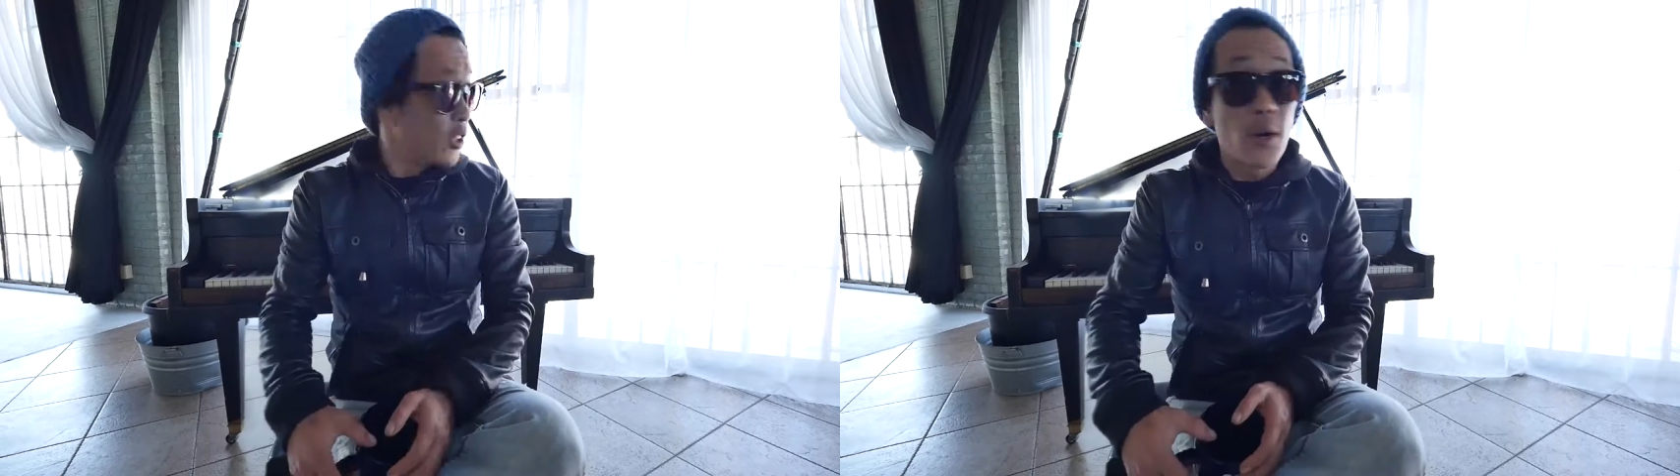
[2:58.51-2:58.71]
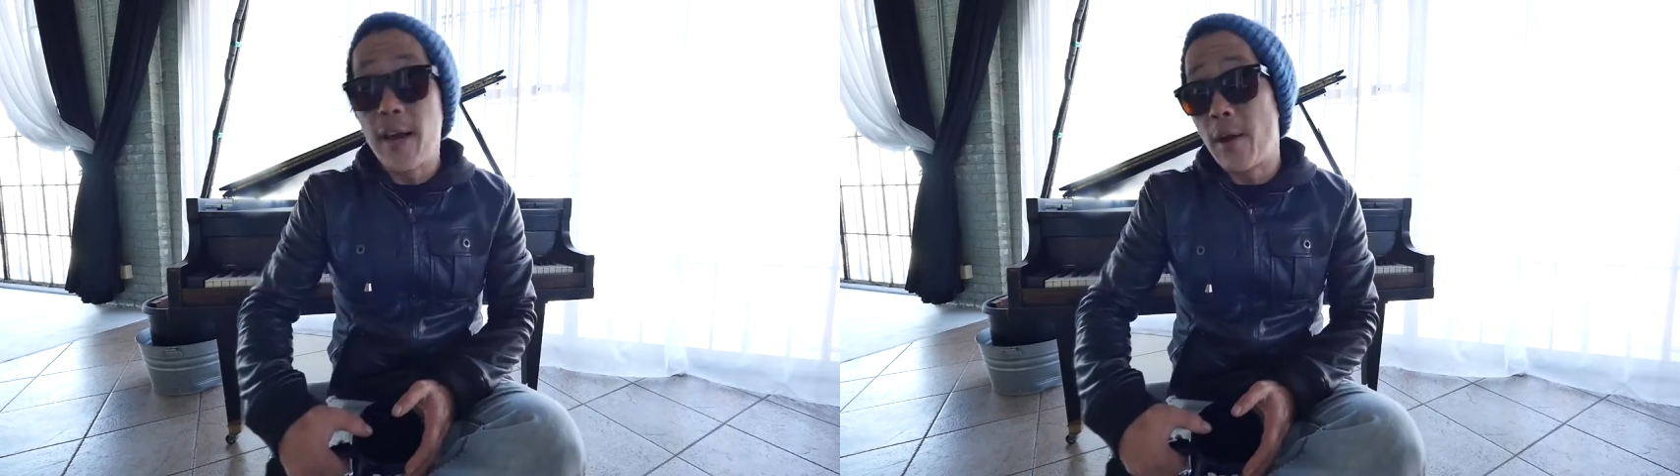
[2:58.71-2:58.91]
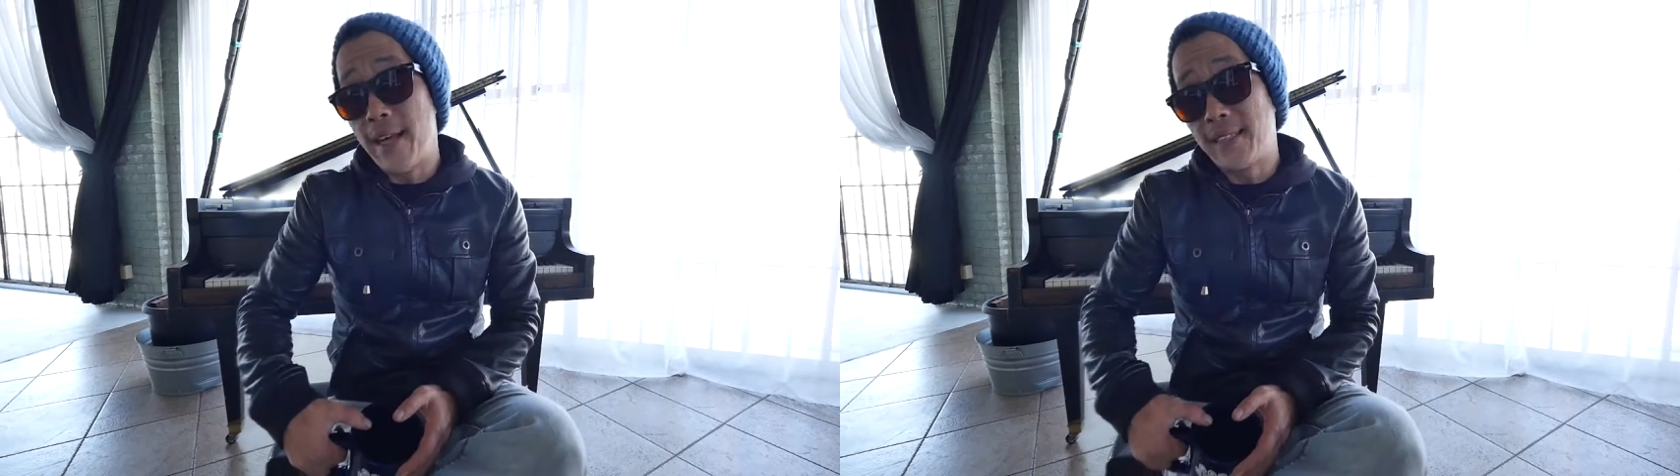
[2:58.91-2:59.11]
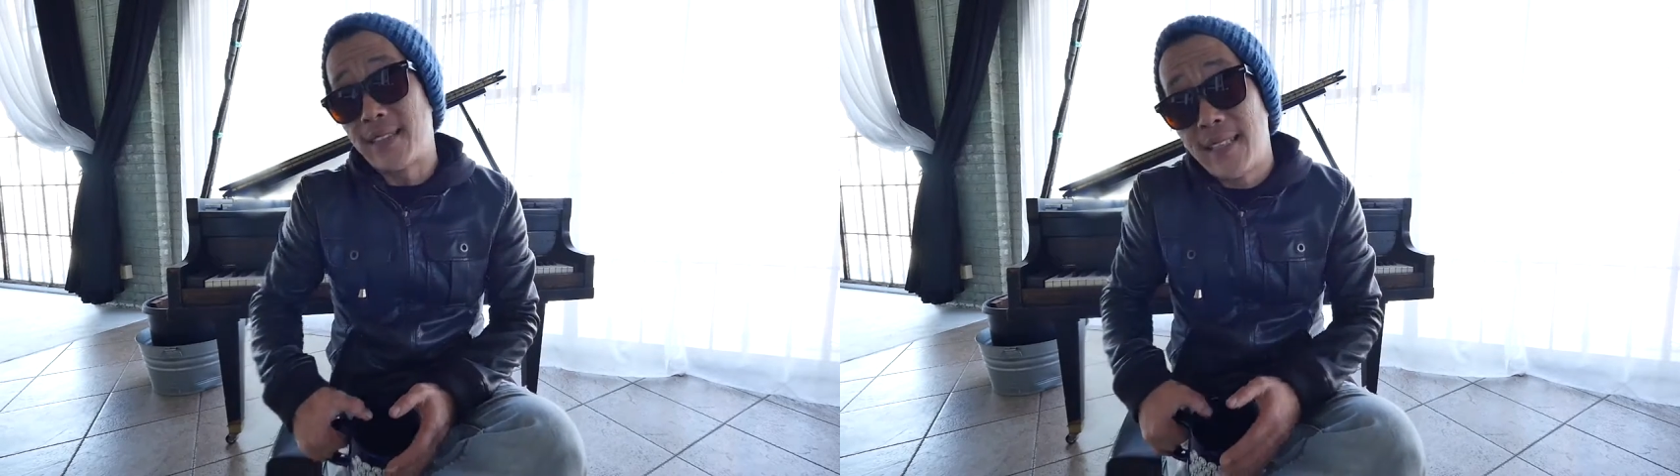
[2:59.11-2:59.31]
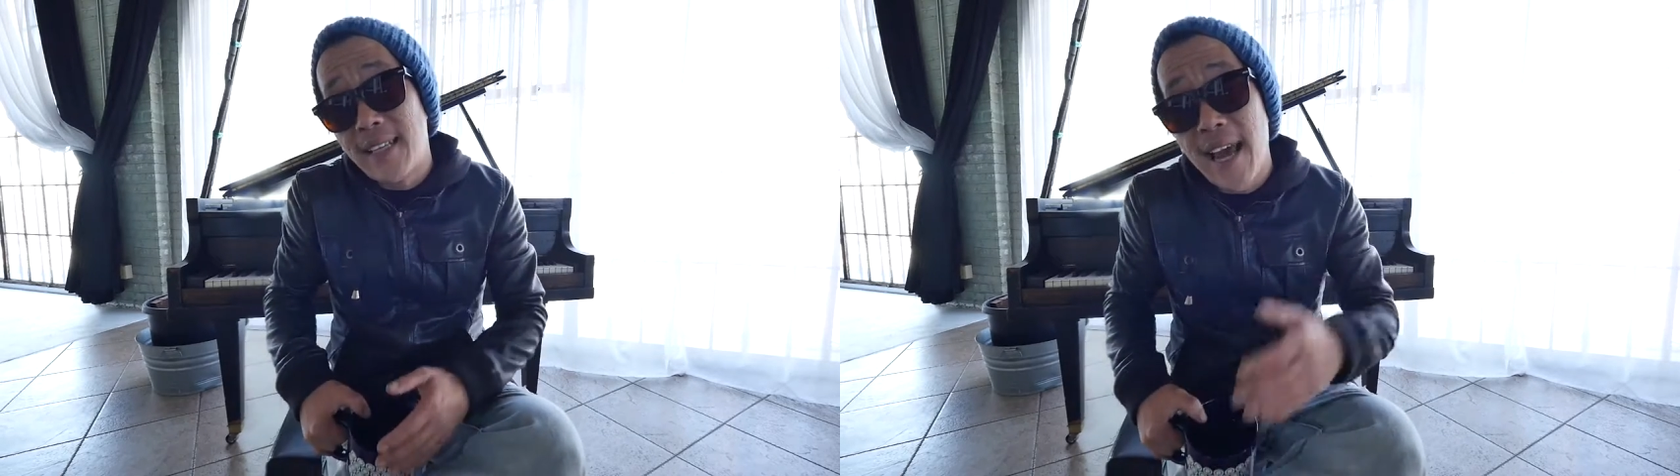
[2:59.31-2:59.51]
So anyways,
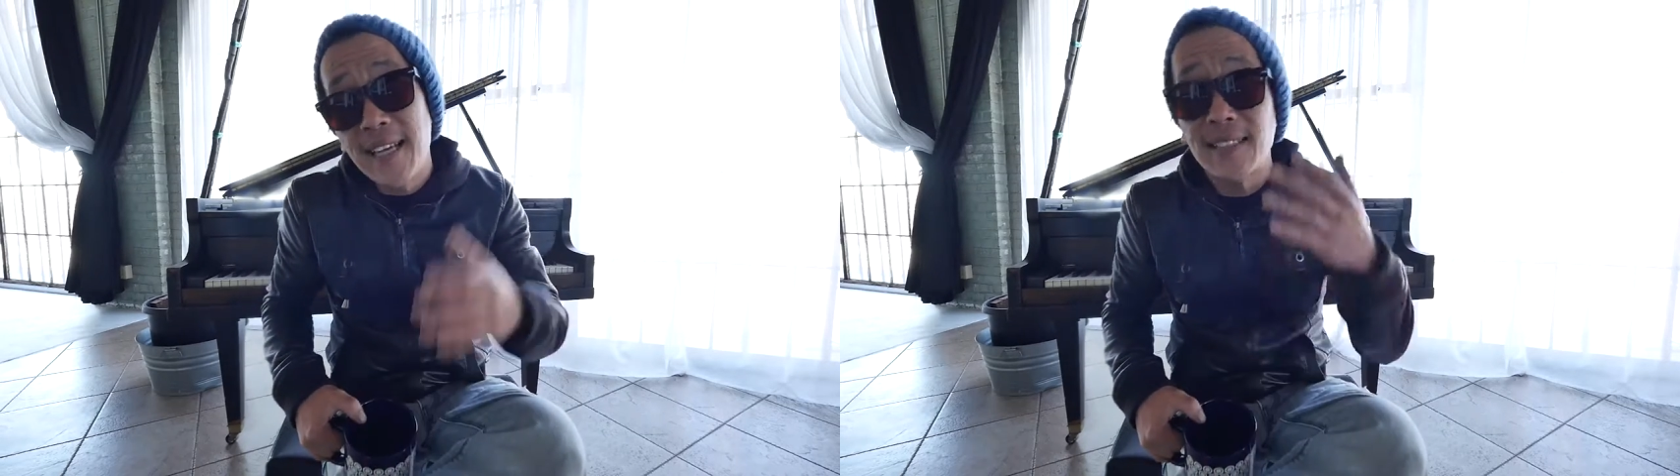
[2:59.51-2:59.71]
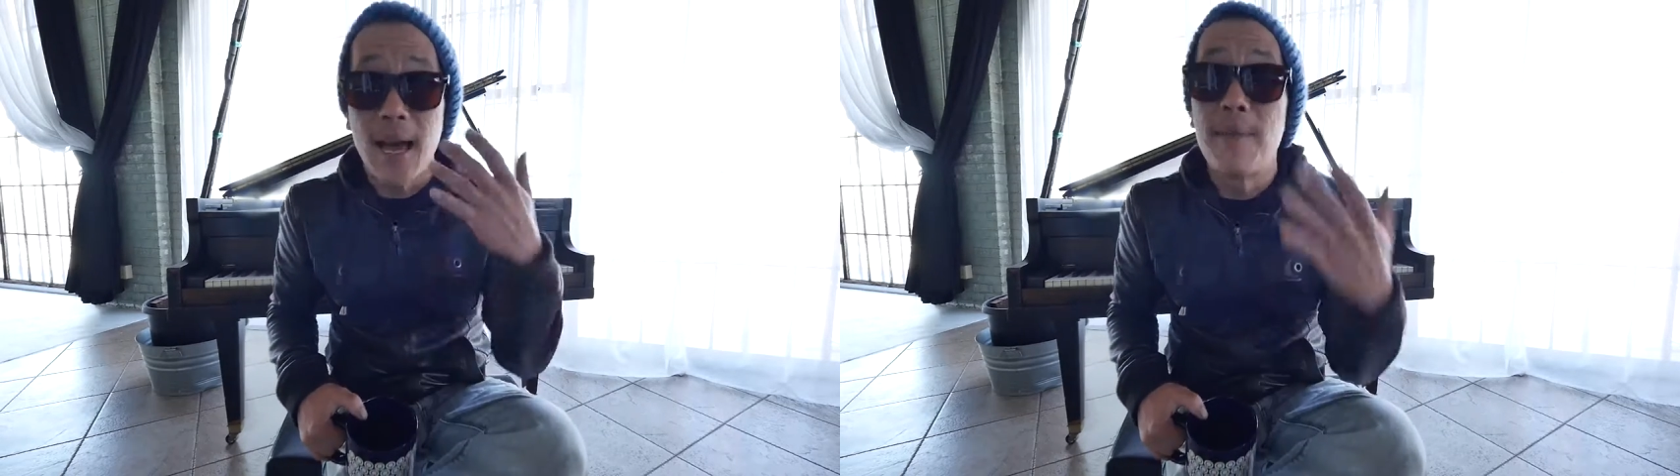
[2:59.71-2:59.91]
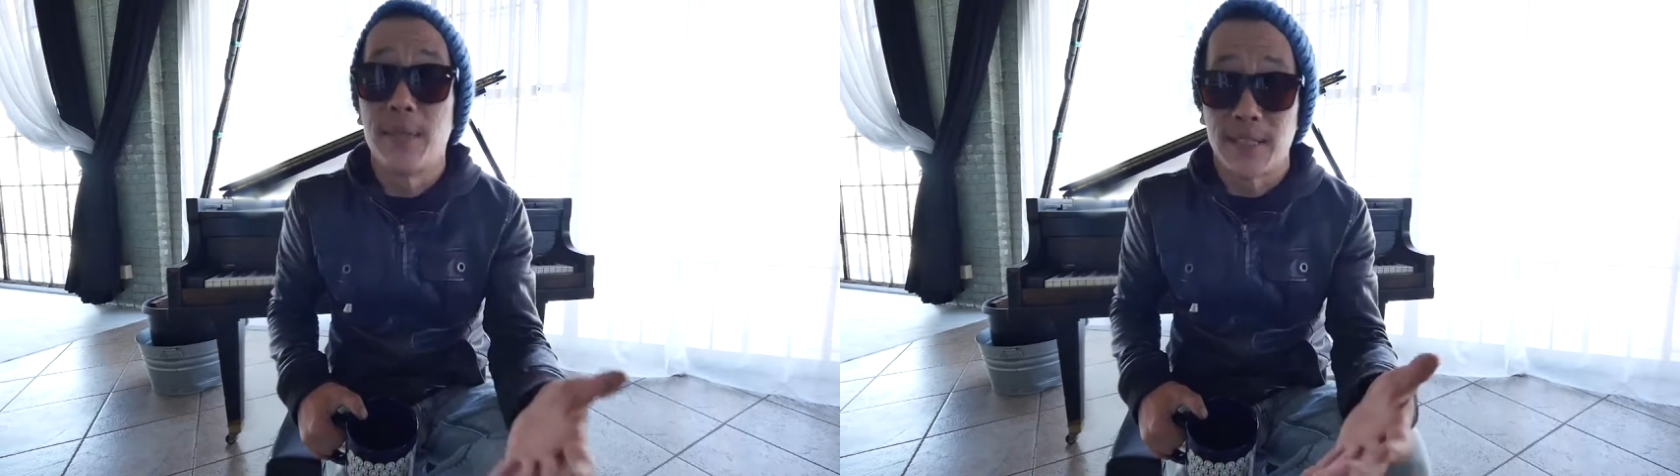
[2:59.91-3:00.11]
today's music